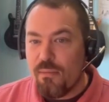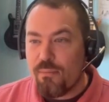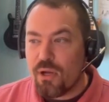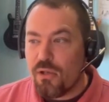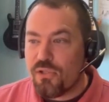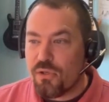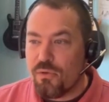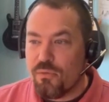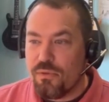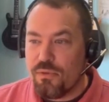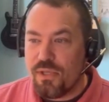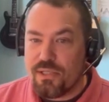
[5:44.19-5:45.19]
But also,
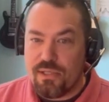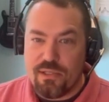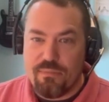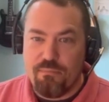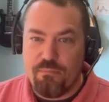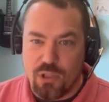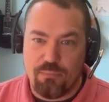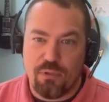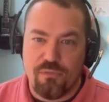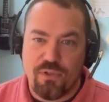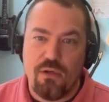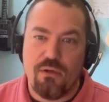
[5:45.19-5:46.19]
this is
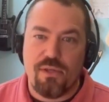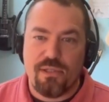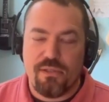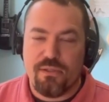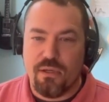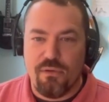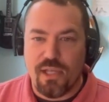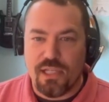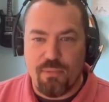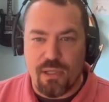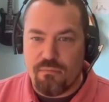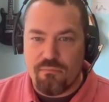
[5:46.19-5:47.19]
bulletproof code. This is code
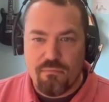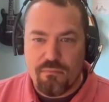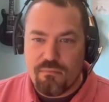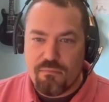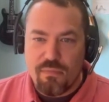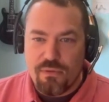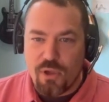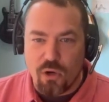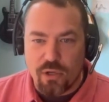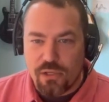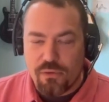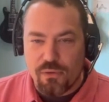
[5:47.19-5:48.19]
that's been
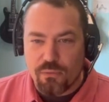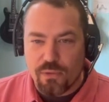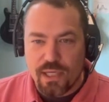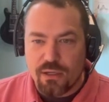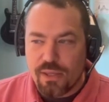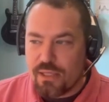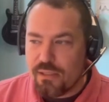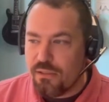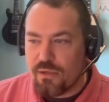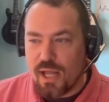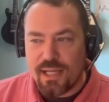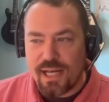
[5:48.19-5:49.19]
already through the ringer that
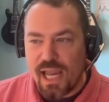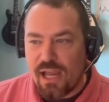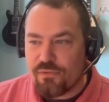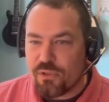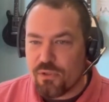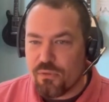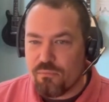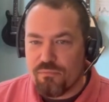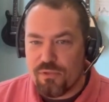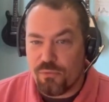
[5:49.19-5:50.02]
you're not going to have to